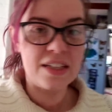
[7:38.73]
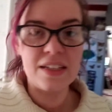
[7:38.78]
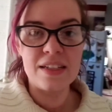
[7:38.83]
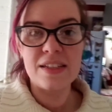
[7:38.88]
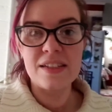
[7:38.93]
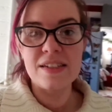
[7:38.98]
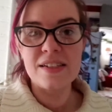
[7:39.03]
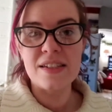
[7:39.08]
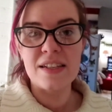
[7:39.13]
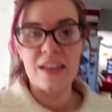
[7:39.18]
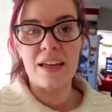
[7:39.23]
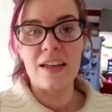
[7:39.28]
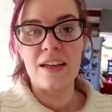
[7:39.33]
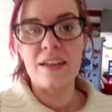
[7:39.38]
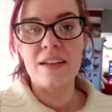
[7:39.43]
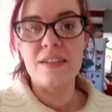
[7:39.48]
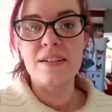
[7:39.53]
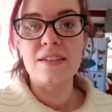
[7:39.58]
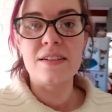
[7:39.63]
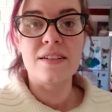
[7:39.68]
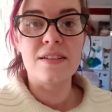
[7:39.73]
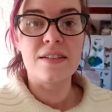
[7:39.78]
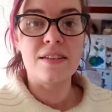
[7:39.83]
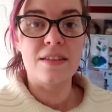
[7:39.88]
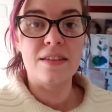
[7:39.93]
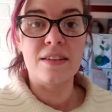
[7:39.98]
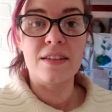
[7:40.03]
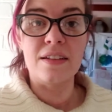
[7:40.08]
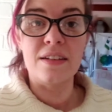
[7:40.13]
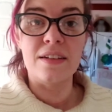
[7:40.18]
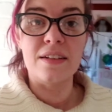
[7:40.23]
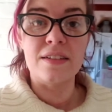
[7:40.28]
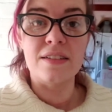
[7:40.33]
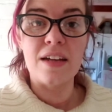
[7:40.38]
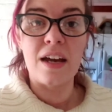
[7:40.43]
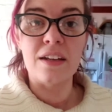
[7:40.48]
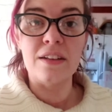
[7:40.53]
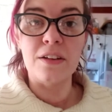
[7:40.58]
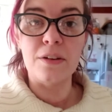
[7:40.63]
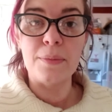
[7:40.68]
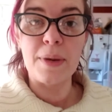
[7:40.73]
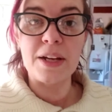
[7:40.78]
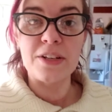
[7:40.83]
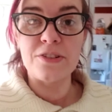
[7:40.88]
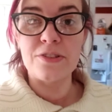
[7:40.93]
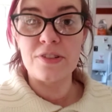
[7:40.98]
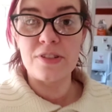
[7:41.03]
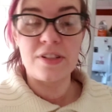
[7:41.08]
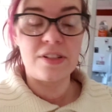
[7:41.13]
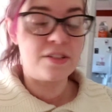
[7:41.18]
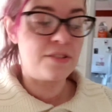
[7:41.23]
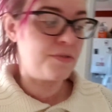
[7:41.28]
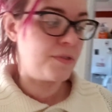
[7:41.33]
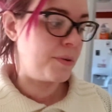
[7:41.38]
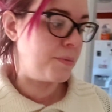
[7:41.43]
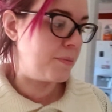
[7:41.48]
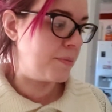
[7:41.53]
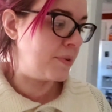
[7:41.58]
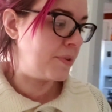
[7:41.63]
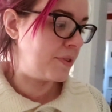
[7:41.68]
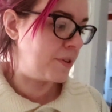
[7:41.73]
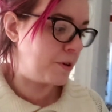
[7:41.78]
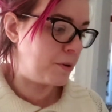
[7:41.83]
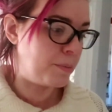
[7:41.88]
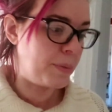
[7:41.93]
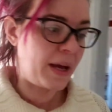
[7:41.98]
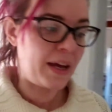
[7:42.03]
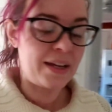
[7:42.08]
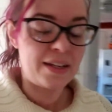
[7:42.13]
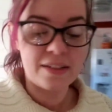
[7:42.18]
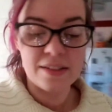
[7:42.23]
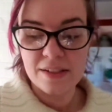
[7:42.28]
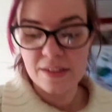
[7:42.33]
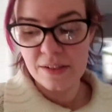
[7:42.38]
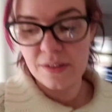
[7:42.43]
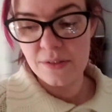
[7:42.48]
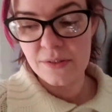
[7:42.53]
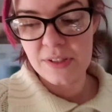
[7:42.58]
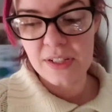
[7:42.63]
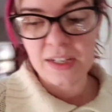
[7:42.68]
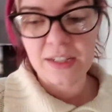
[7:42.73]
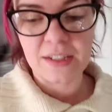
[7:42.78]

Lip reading: these and the toddler mattresses from their beds, you know,